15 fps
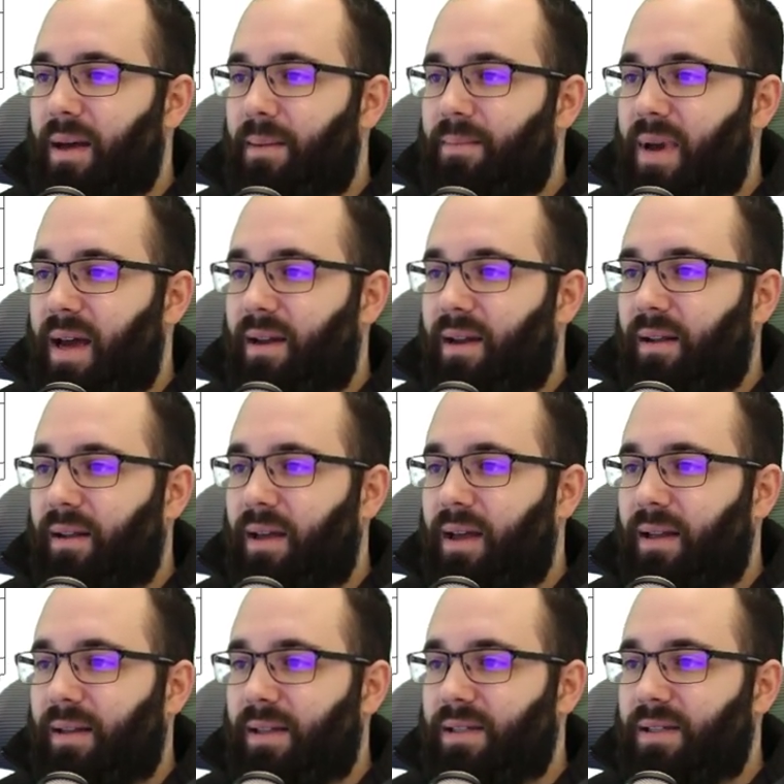panel,
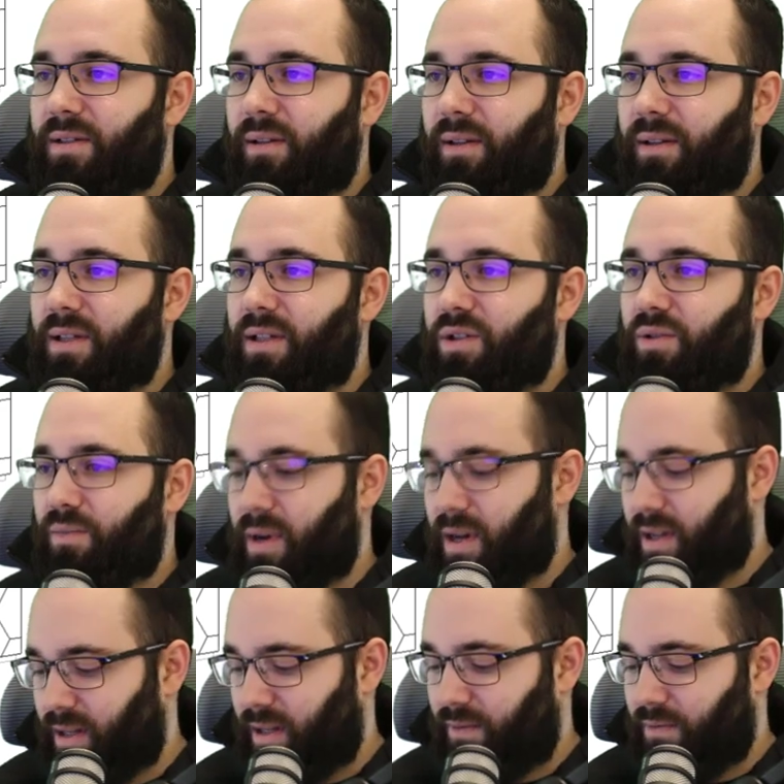and let's call this
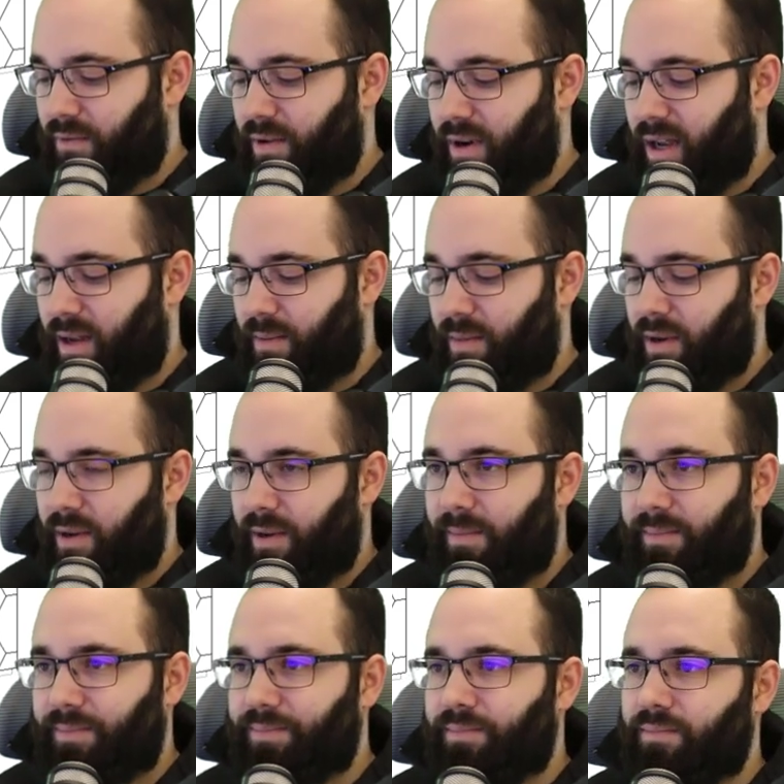one the frame.
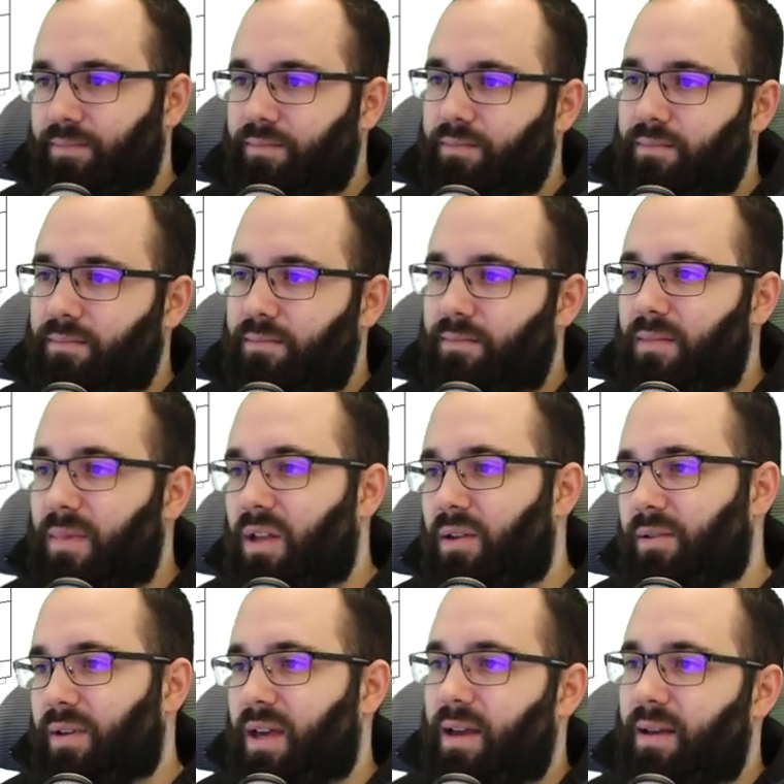
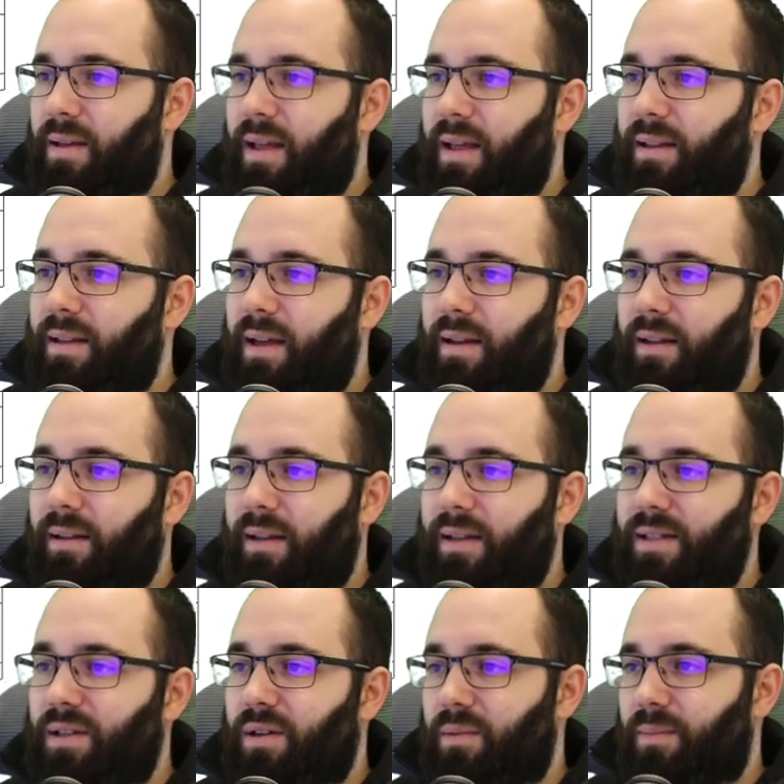Okay, and then
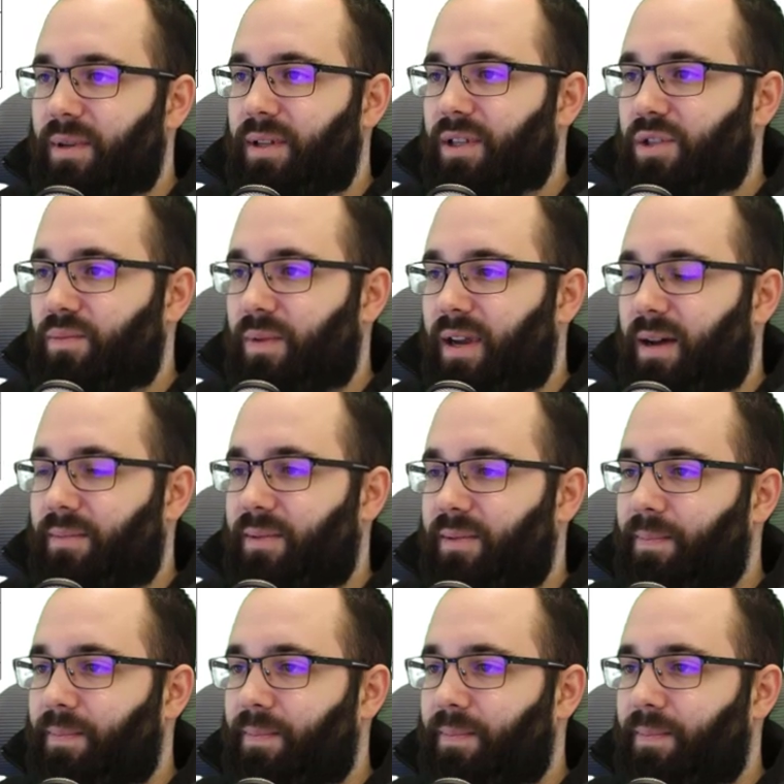let's open this one up.